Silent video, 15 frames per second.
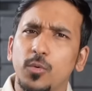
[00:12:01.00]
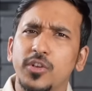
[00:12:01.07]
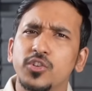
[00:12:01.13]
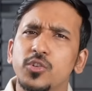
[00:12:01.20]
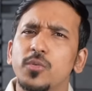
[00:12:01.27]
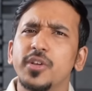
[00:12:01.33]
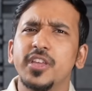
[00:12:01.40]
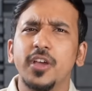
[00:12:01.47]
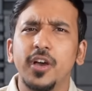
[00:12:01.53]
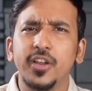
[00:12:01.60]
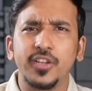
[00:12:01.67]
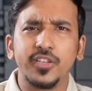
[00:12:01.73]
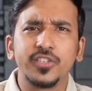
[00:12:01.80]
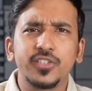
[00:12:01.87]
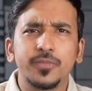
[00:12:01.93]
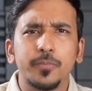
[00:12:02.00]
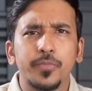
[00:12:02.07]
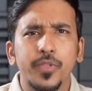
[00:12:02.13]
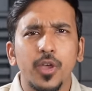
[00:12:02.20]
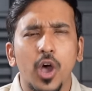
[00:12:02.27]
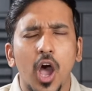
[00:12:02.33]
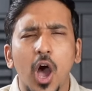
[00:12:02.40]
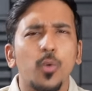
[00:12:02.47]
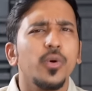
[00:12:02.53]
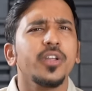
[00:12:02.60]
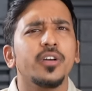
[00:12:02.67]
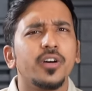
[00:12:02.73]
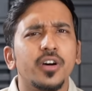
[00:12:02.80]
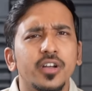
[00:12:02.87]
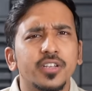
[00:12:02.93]
the question over here is, how
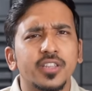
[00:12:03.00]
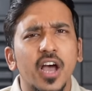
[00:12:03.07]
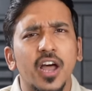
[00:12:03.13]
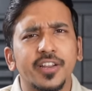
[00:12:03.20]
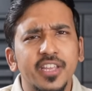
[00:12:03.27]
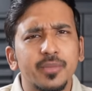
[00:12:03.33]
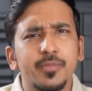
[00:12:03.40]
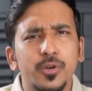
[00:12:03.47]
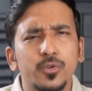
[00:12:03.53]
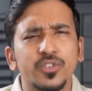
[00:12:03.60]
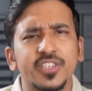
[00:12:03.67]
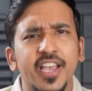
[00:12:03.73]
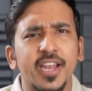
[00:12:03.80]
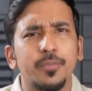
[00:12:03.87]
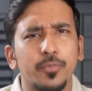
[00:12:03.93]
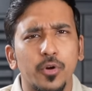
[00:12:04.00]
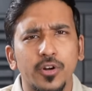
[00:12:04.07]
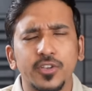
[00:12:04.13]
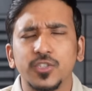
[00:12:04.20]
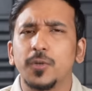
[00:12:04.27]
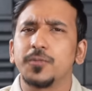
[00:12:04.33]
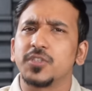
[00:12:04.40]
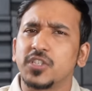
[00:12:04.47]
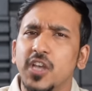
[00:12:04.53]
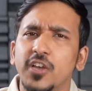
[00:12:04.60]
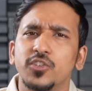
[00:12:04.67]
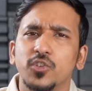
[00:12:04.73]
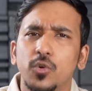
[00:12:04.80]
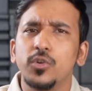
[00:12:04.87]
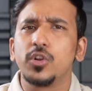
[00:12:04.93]
on earth are they able to sell products of
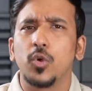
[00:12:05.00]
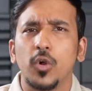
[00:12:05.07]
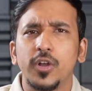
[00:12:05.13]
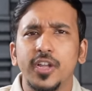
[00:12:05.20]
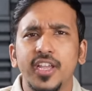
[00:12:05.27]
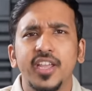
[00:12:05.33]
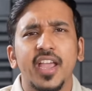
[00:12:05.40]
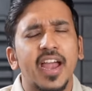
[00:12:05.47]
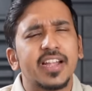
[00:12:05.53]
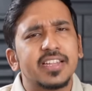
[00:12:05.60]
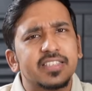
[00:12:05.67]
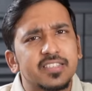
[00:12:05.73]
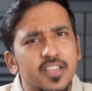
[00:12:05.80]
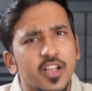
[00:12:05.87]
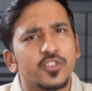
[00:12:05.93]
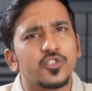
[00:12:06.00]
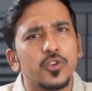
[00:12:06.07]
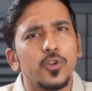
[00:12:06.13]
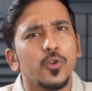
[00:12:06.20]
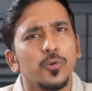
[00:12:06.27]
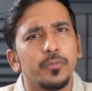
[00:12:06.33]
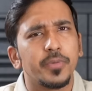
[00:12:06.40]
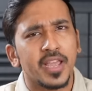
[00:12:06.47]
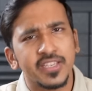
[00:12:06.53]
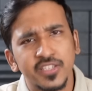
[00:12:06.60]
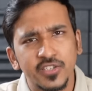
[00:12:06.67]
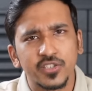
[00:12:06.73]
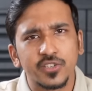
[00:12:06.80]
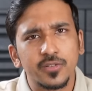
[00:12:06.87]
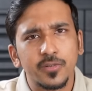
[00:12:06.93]
such good quality at such low
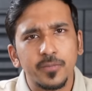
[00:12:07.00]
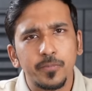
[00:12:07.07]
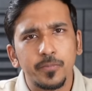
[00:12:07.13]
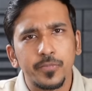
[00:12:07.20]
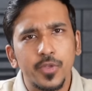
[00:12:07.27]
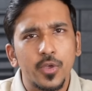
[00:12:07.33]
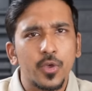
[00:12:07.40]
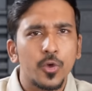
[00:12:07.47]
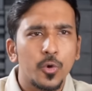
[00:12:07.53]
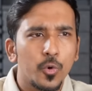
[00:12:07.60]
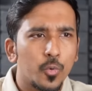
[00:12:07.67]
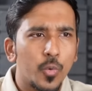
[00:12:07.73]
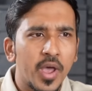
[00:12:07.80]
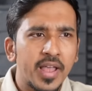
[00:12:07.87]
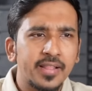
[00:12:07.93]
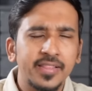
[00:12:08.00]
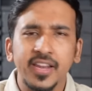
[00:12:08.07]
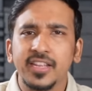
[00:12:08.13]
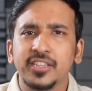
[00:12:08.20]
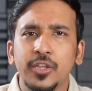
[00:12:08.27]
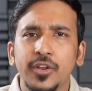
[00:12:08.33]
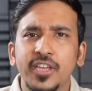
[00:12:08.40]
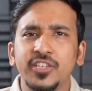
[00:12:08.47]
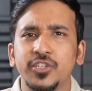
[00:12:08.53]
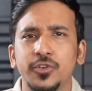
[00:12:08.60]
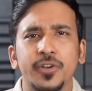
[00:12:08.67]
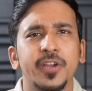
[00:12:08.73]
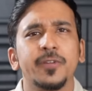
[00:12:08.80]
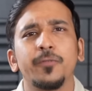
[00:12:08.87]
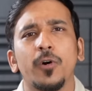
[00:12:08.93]
prices? Well, there are three
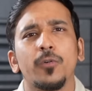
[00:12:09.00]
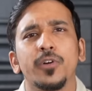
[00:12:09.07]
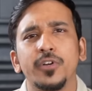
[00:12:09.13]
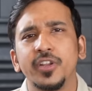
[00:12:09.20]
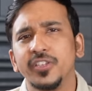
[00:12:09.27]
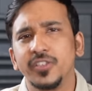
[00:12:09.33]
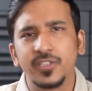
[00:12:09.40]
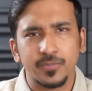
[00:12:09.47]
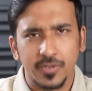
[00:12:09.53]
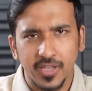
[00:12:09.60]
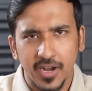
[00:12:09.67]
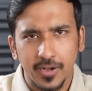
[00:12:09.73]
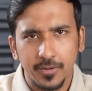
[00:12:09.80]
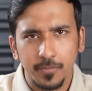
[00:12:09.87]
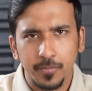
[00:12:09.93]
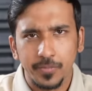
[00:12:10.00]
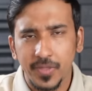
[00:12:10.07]
straightforward reasons for that.